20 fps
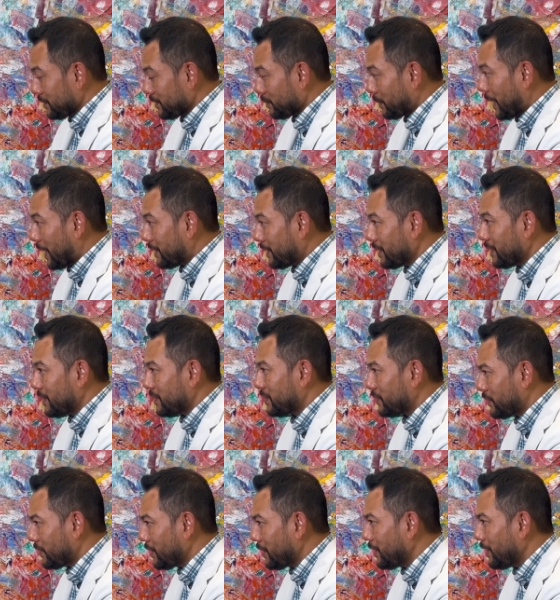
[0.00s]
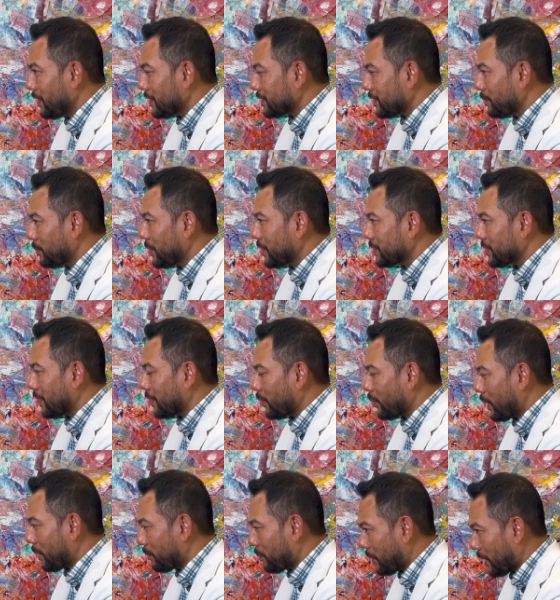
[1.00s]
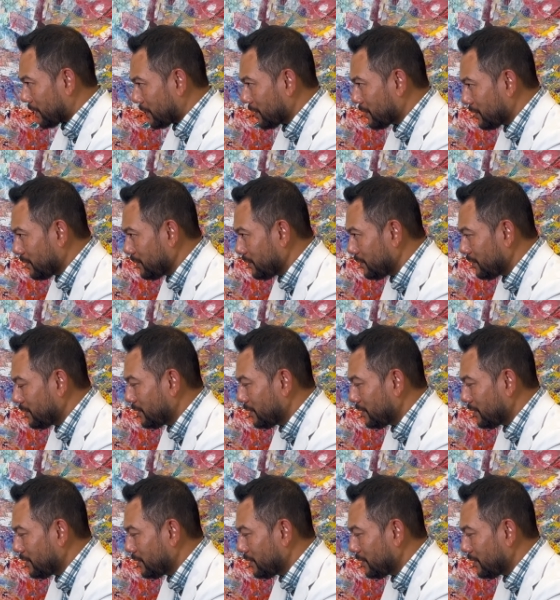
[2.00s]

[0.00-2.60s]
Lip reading: but I think these 3 examples are quite practical.